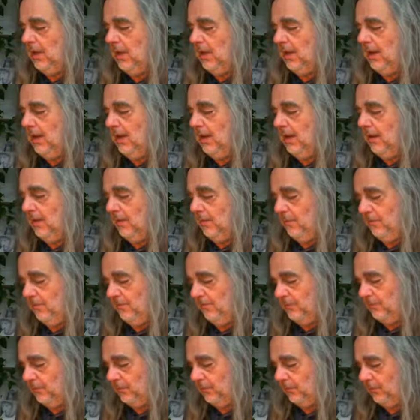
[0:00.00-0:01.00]

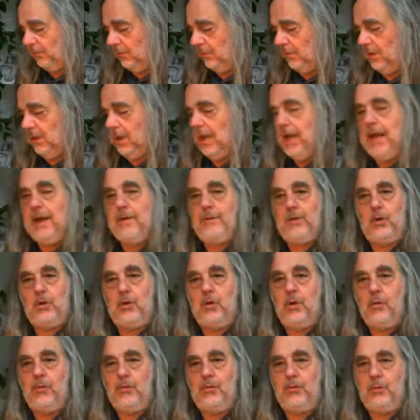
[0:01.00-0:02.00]
have you
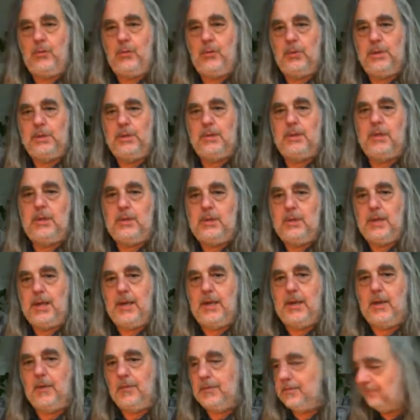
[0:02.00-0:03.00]
go through in
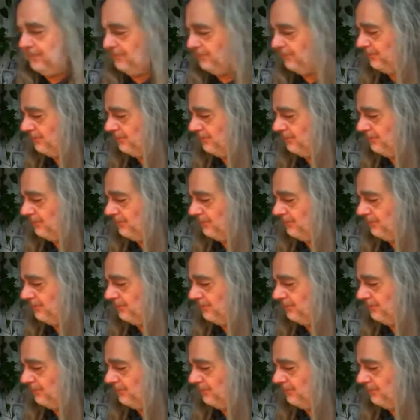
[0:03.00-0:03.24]
detail